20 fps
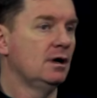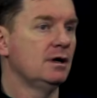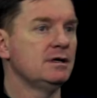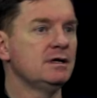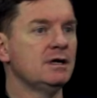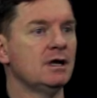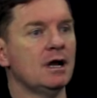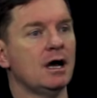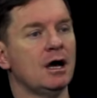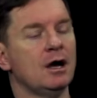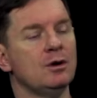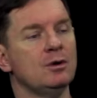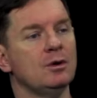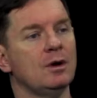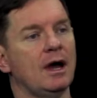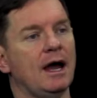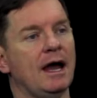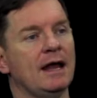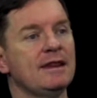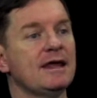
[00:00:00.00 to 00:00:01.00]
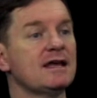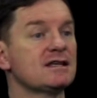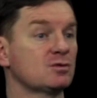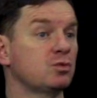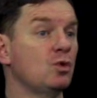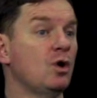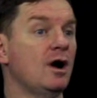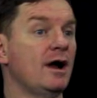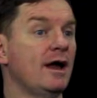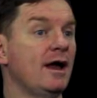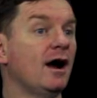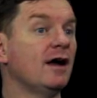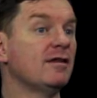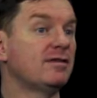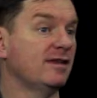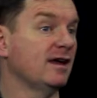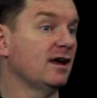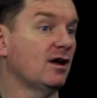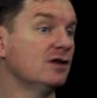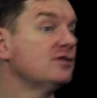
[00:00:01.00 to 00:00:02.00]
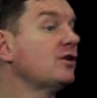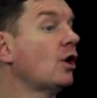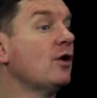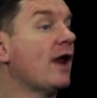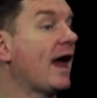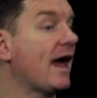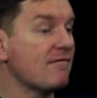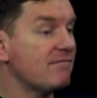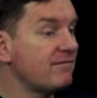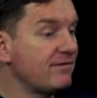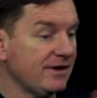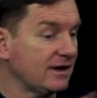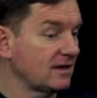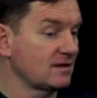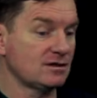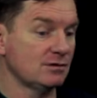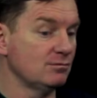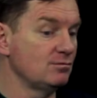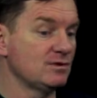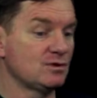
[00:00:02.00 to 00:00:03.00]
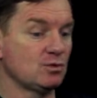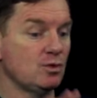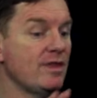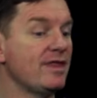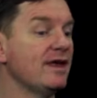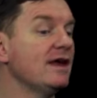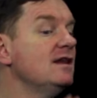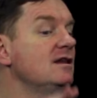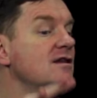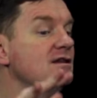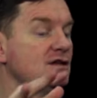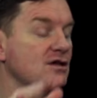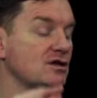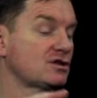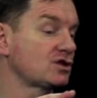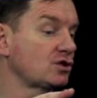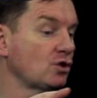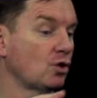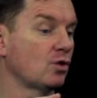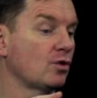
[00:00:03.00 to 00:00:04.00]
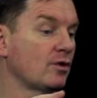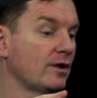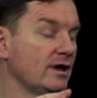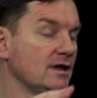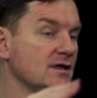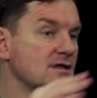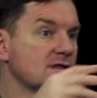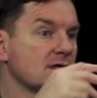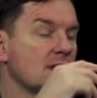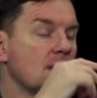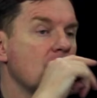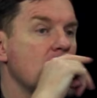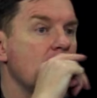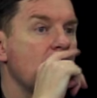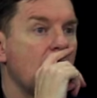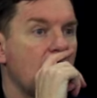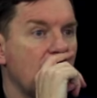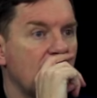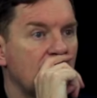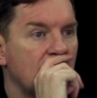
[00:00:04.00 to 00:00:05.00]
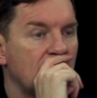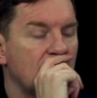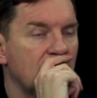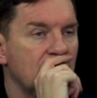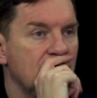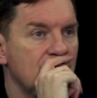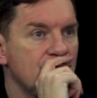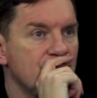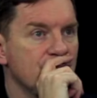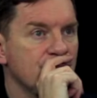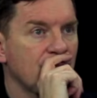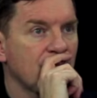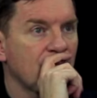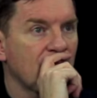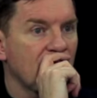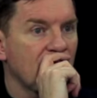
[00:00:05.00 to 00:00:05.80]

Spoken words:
you know, and that's why I think I don't have victims within the stories. And